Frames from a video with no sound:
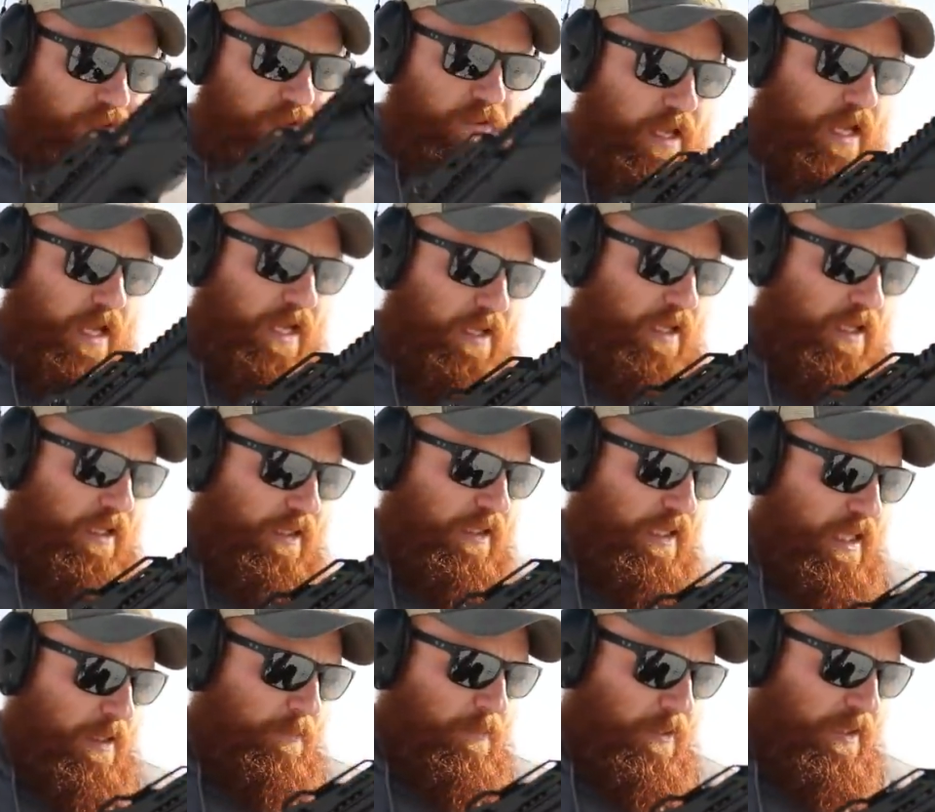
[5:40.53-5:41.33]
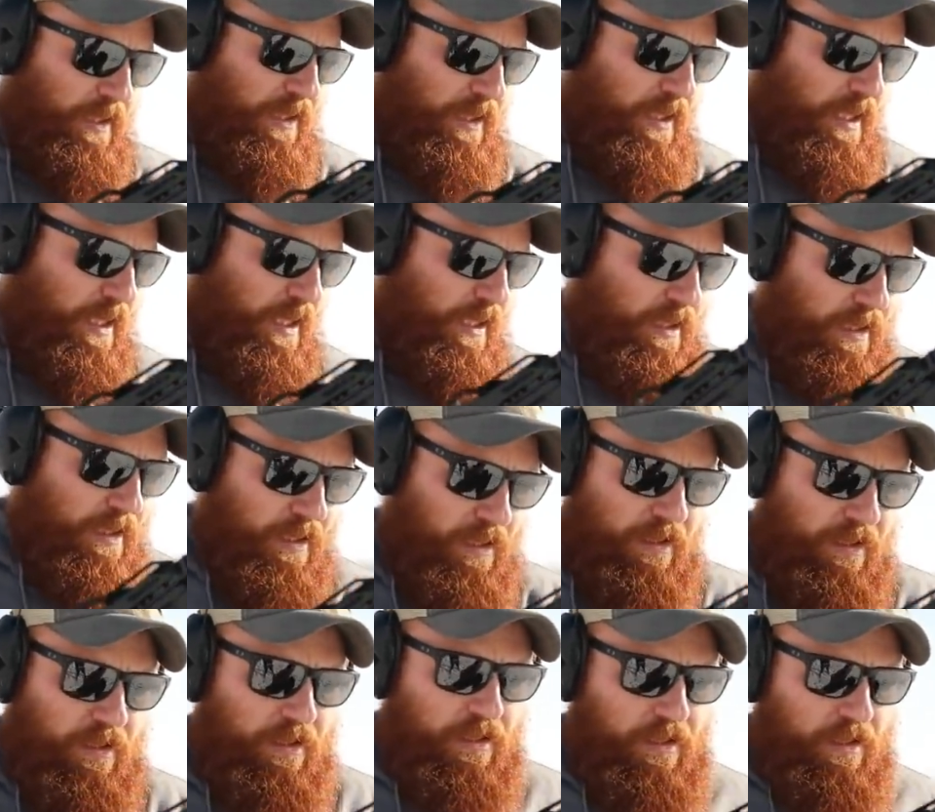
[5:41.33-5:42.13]
that came with the gun.
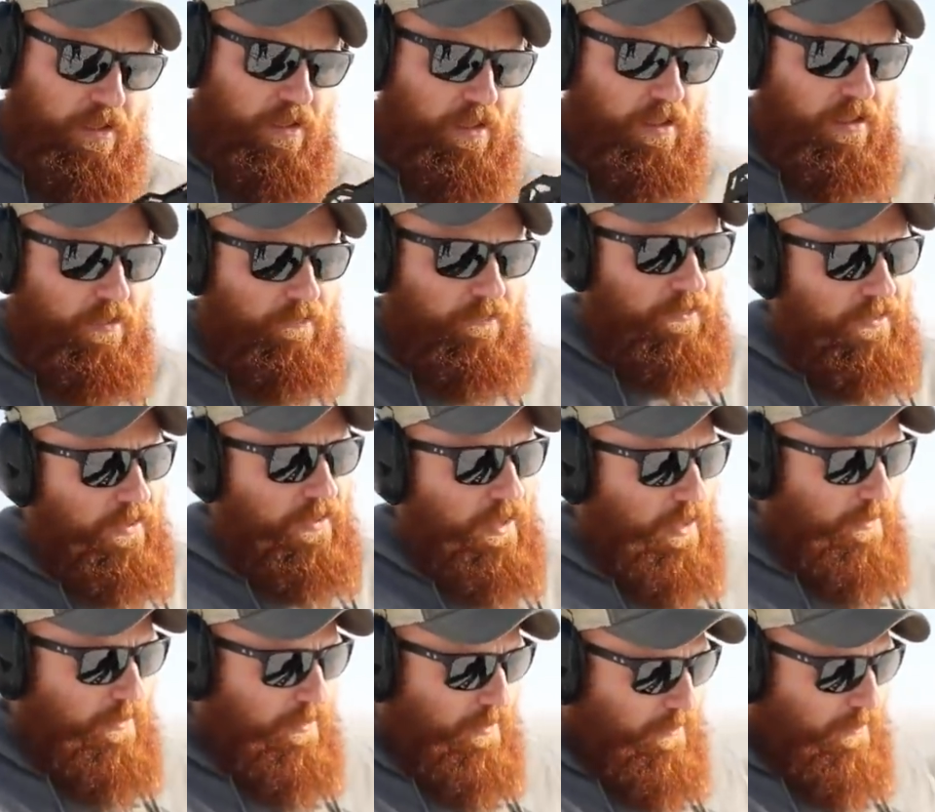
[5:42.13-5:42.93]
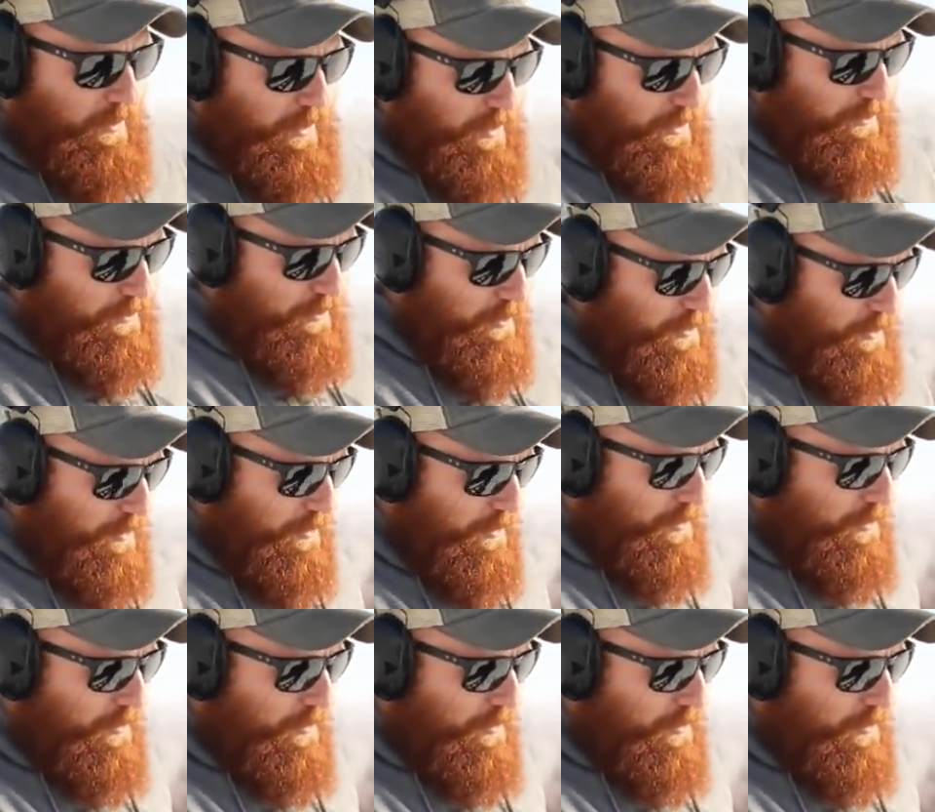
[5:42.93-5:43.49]
Let's see how it runs.